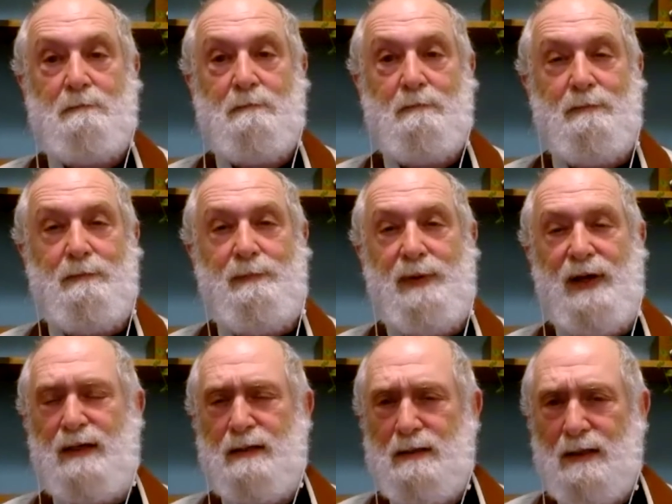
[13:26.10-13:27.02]

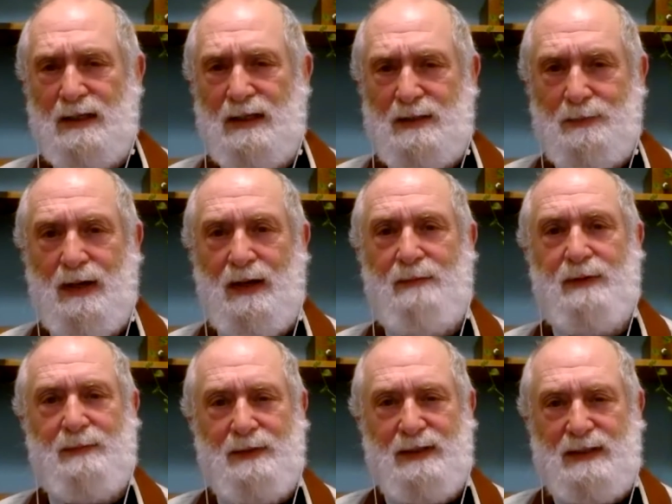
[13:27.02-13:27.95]
But it's
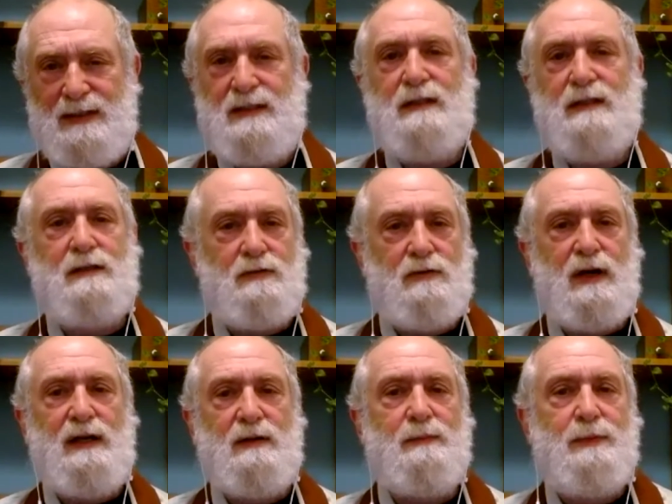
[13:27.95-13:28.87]
probably still
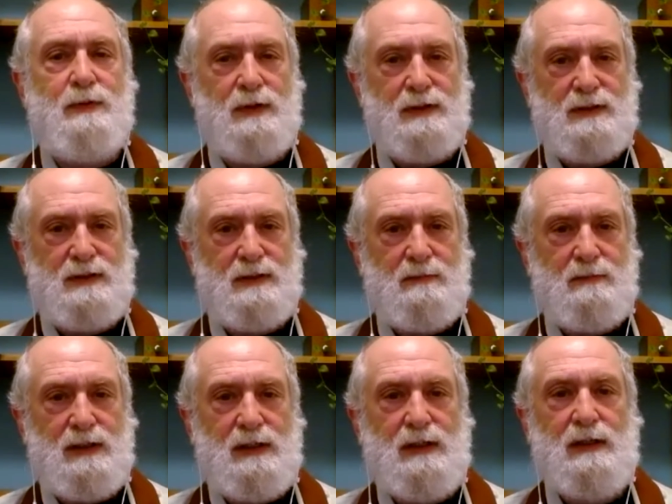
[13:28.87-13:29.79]
quite important to
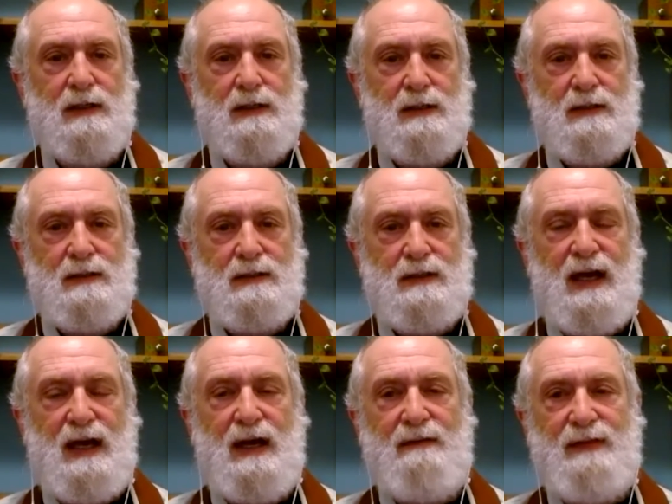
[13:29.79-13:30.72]
me to
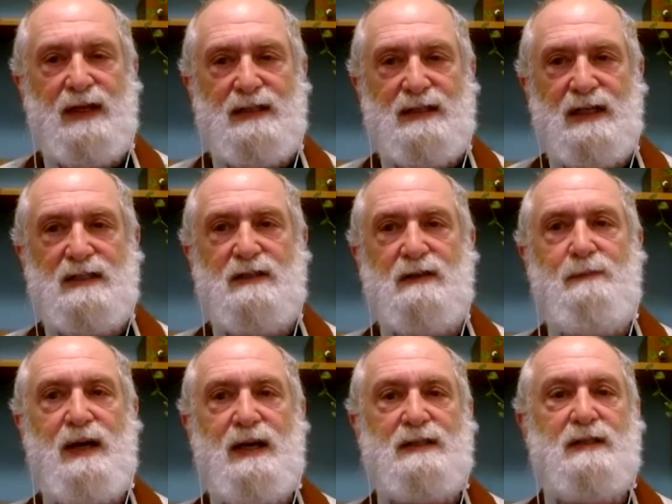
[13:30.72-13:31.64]
have that sense of
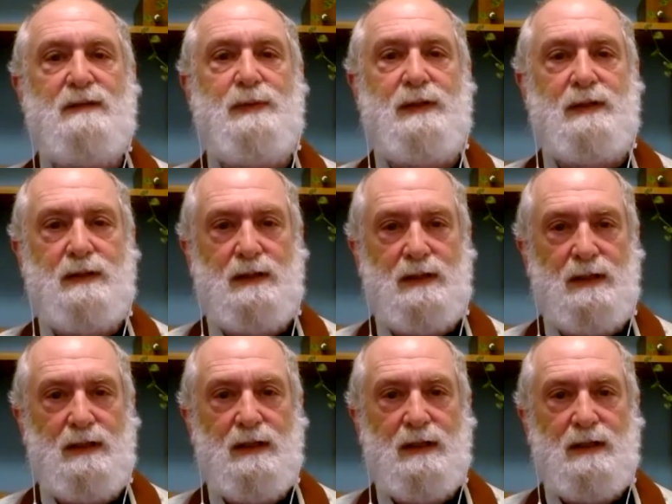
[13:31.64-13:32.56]
possibility
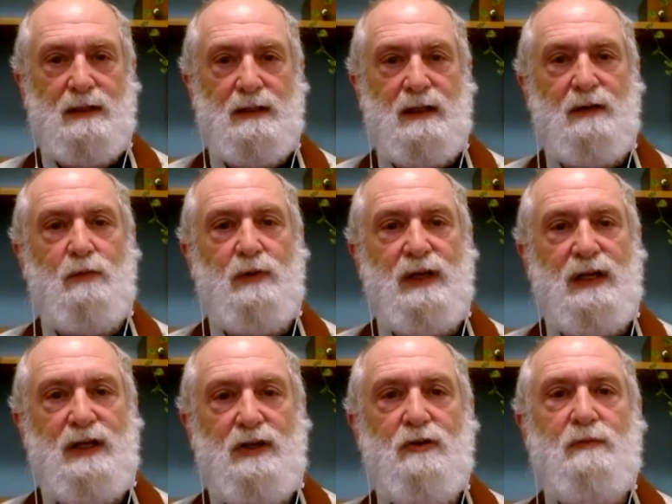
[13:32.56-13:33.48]
that we
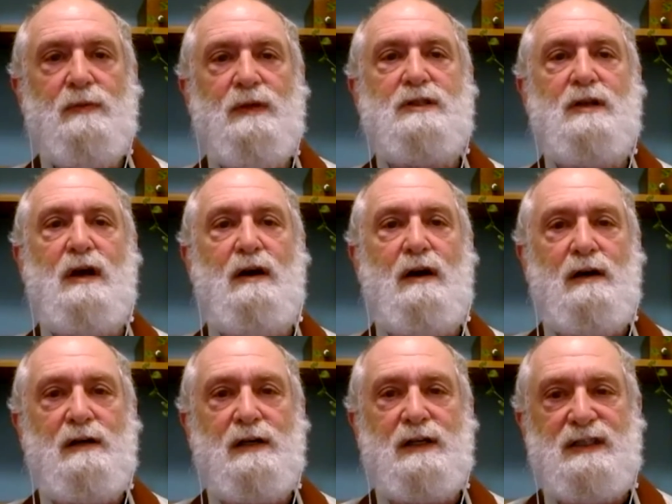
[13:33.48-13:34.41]
humans
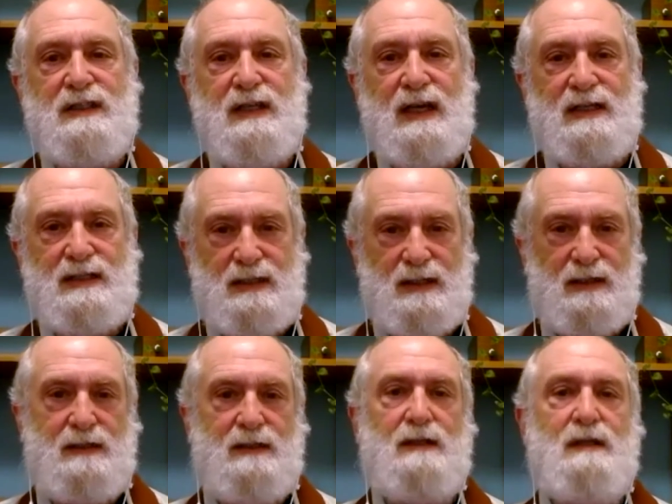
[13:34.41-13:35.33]
aren't
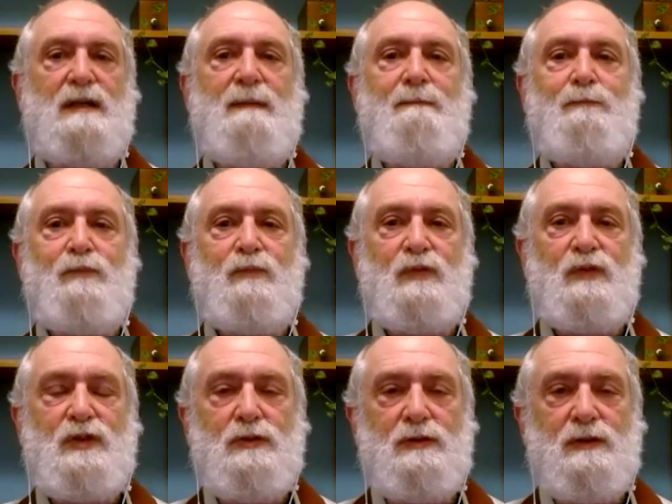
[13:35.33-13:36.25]
destined
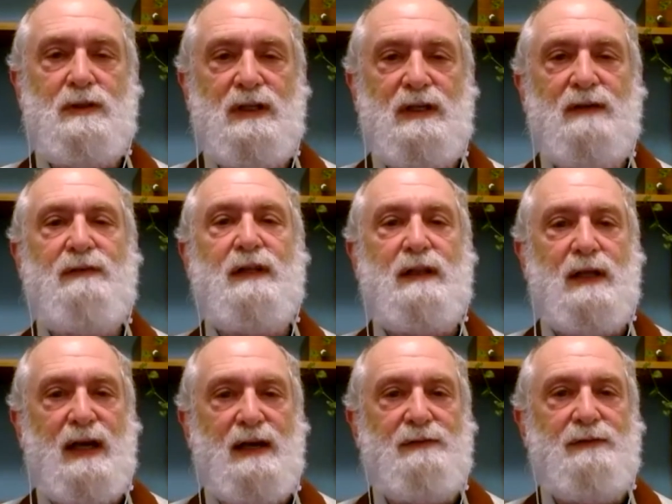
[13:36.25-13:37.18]
to live a
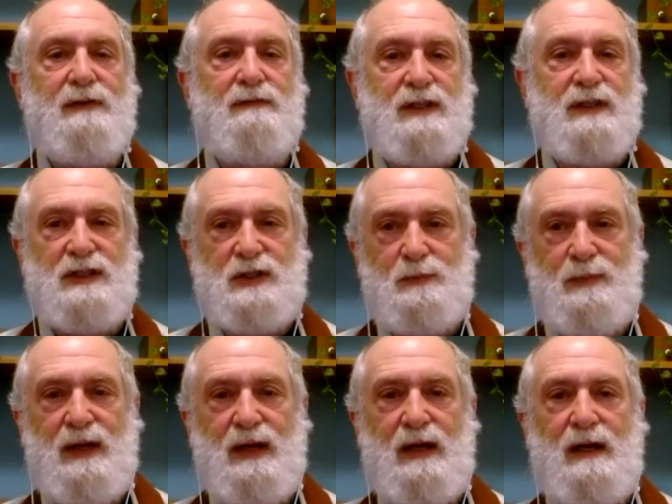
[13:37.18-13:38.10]
life of
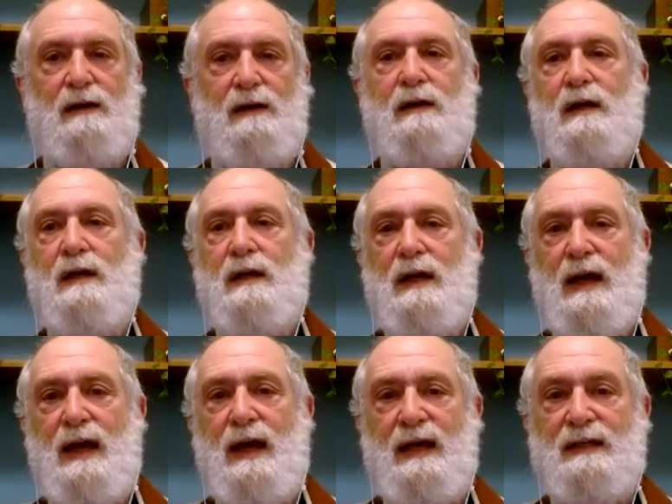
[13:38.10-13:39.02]
despair
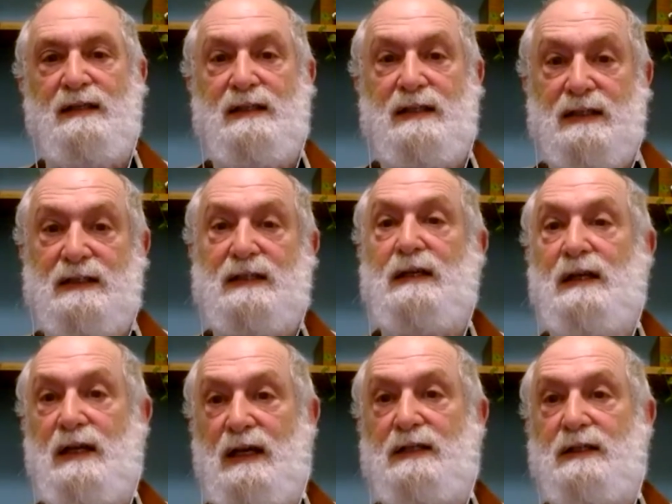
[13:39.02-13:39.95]
and
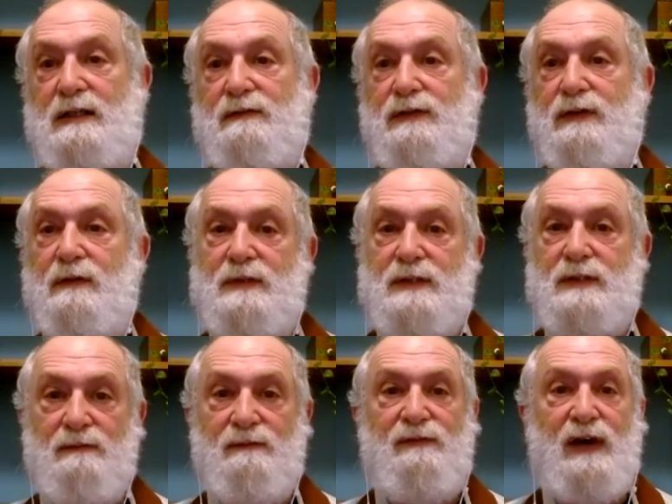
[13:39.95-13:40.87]
disconnection from
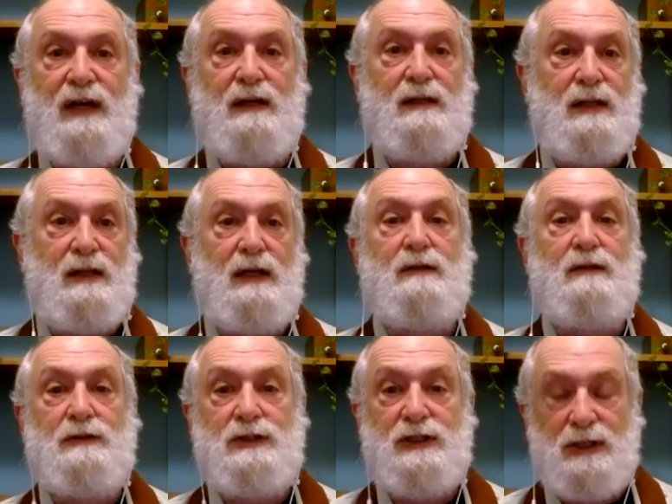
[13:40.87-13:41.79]
some vital
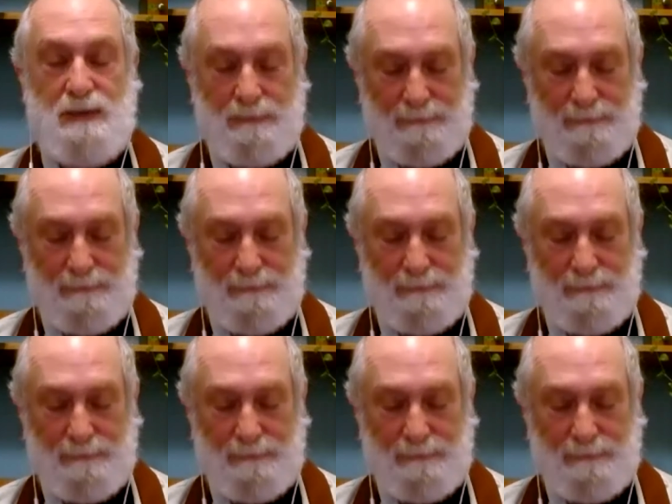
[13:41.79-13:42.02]
energy.